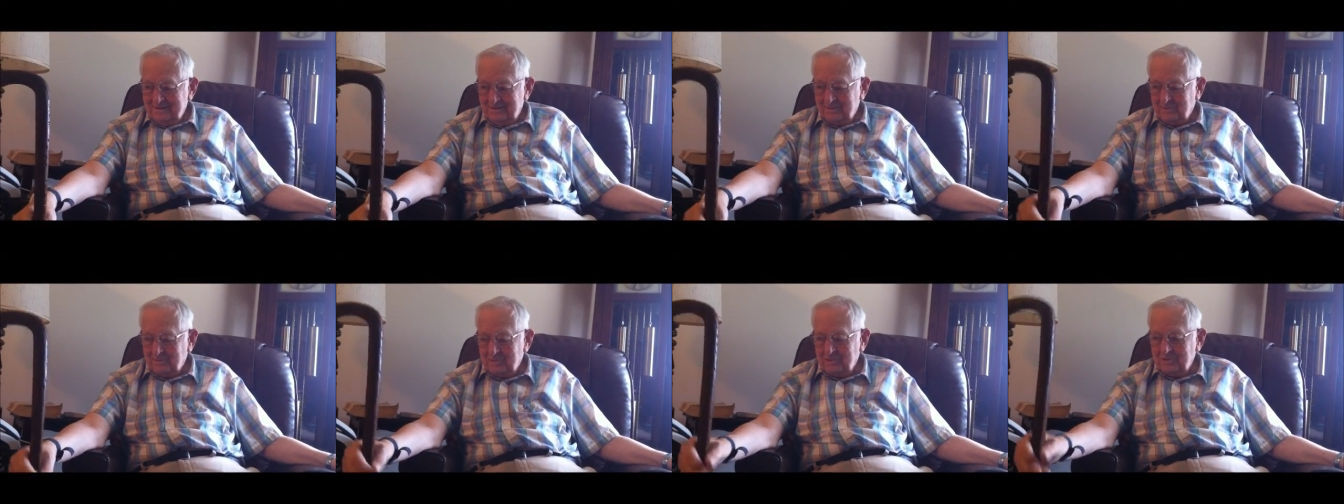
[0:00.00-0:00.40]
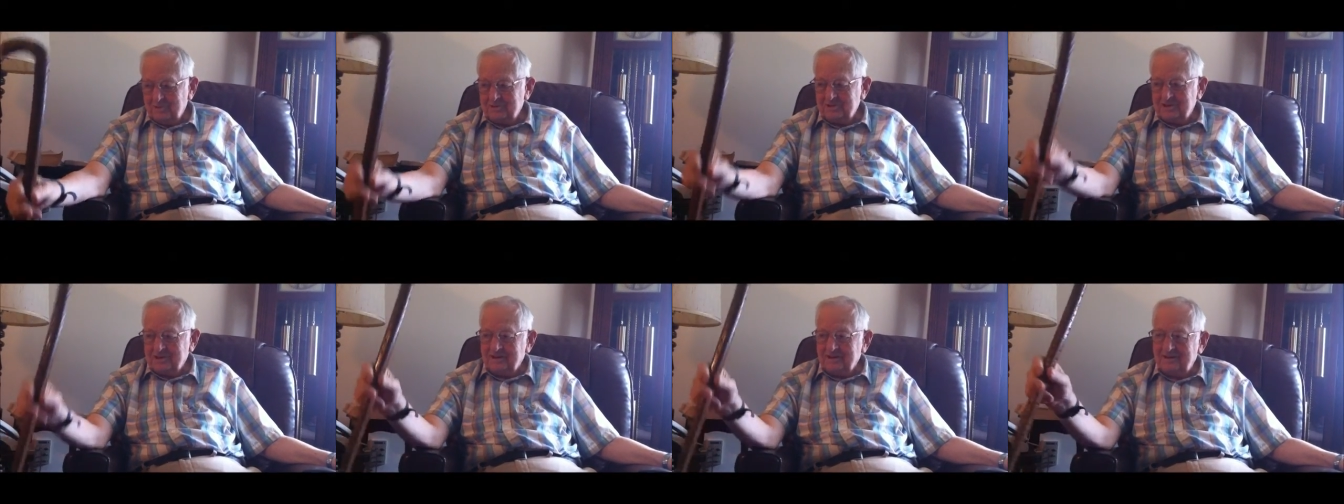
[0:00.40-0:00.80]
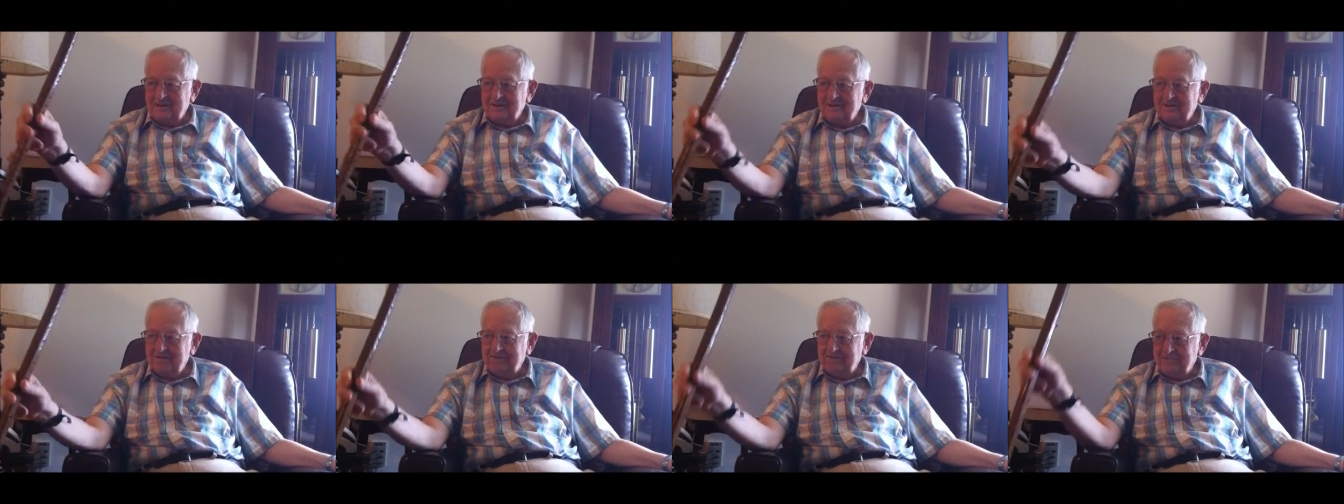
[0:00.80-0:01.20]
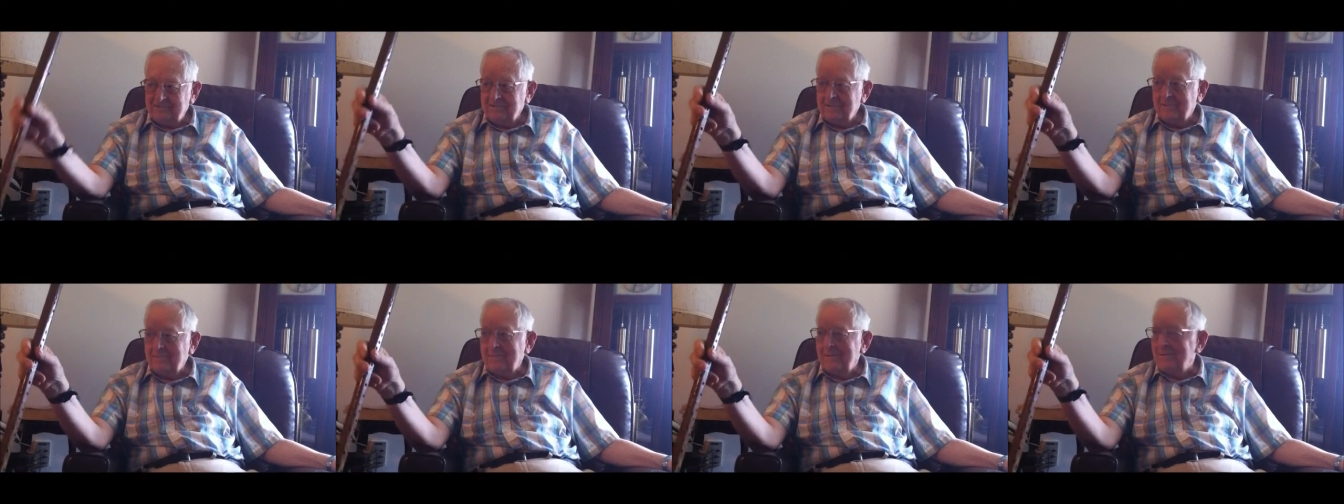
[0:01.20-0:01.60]
The worst I
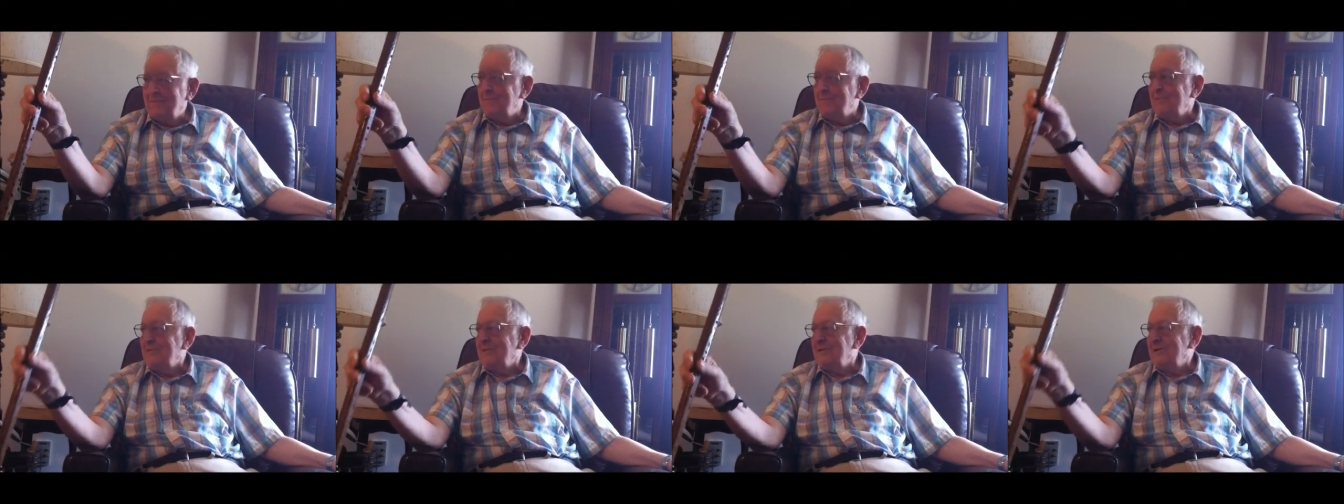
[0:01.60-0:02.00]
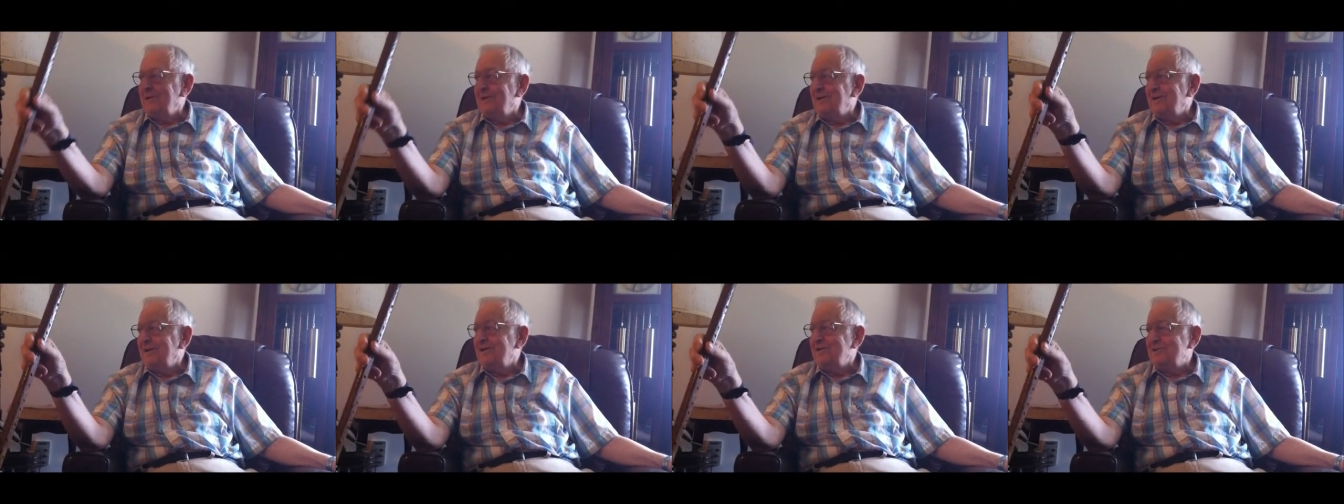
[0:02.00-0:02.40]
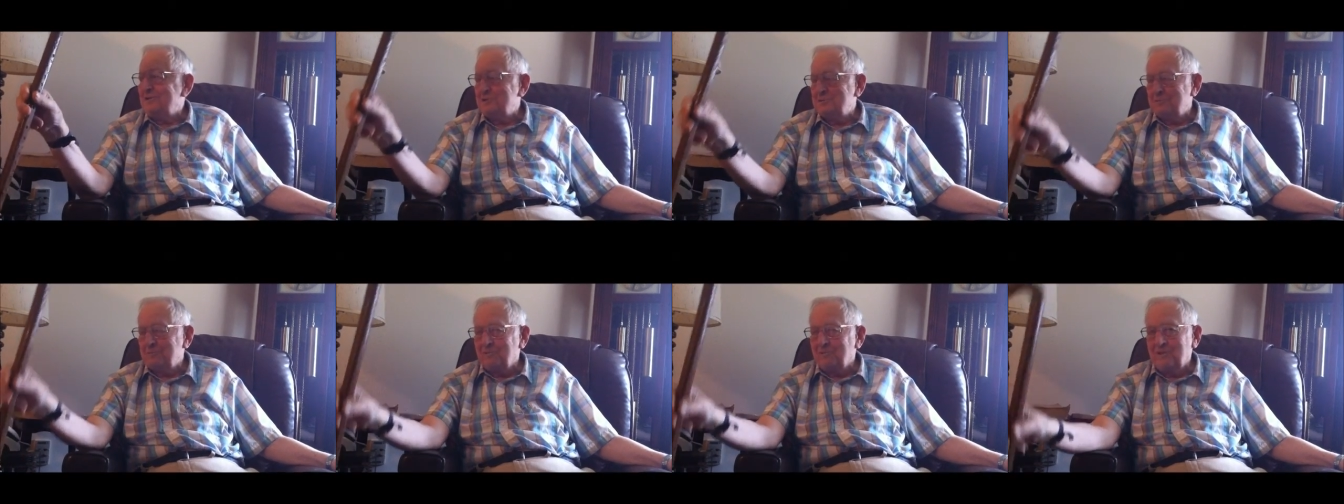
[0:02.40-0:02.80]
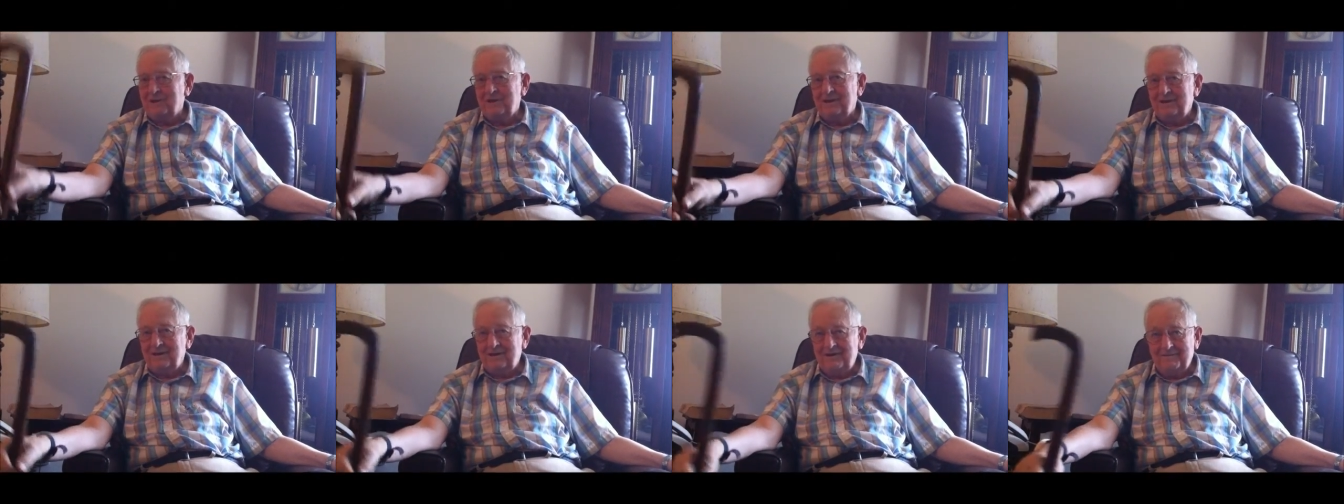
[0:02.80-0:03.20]
ever remember getting
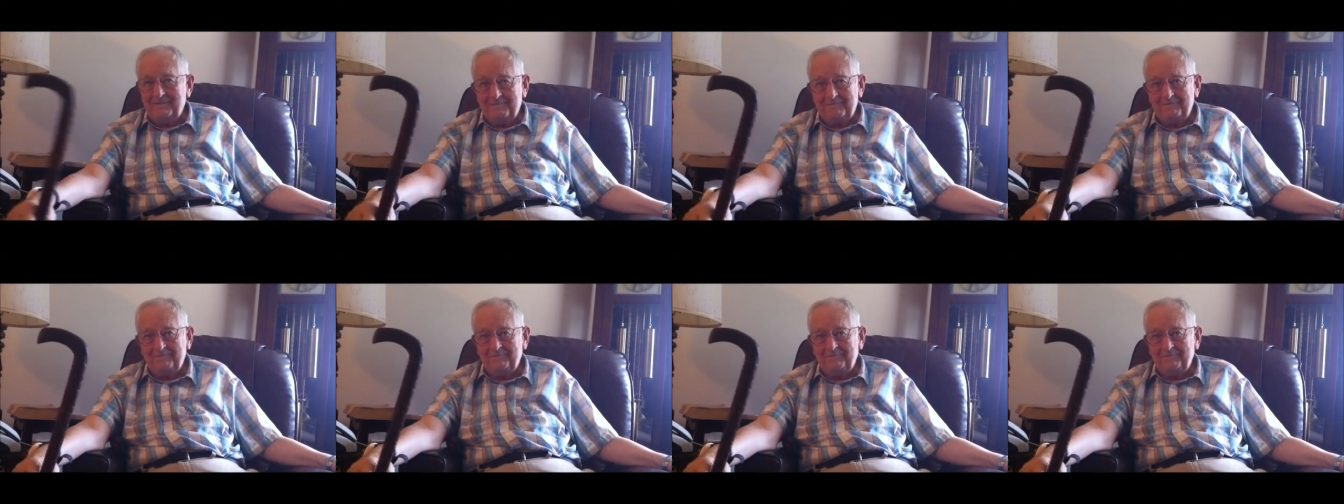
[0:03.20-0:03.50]
sprayed